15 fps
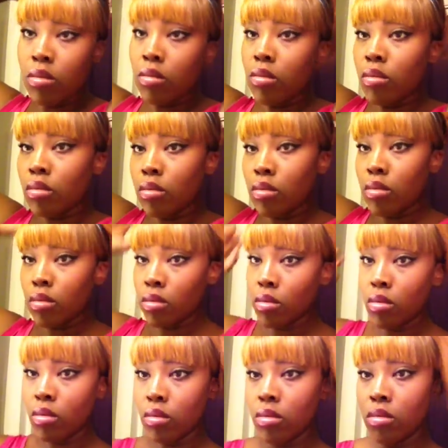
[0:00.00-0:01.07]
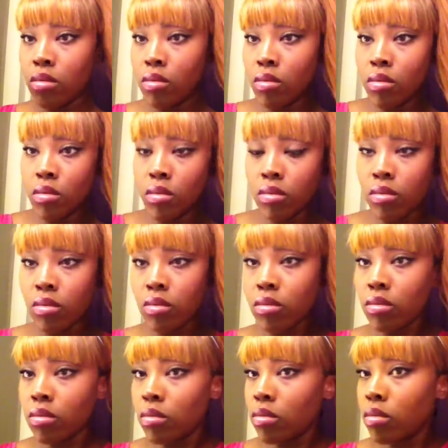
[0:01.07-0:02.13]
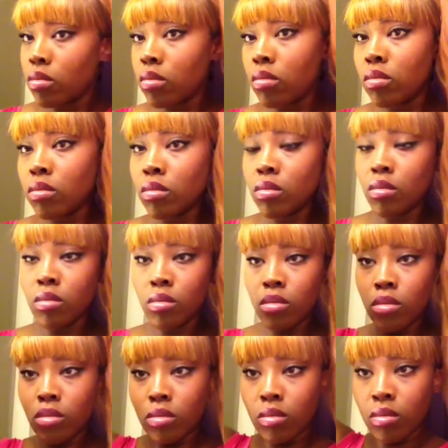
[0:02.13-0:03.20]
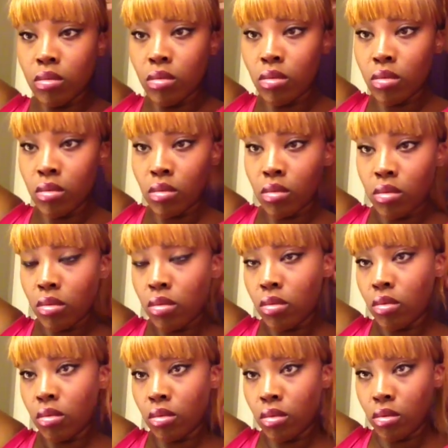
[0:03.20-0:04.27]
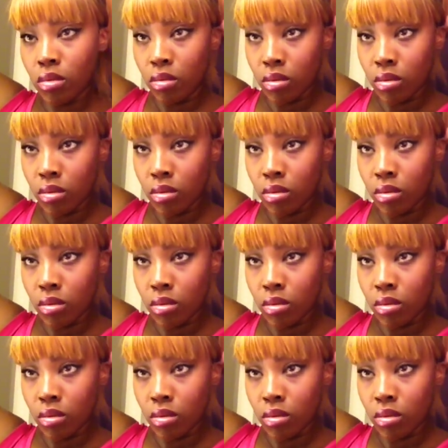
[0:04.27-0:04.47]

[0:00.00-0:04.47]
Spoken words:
(silence)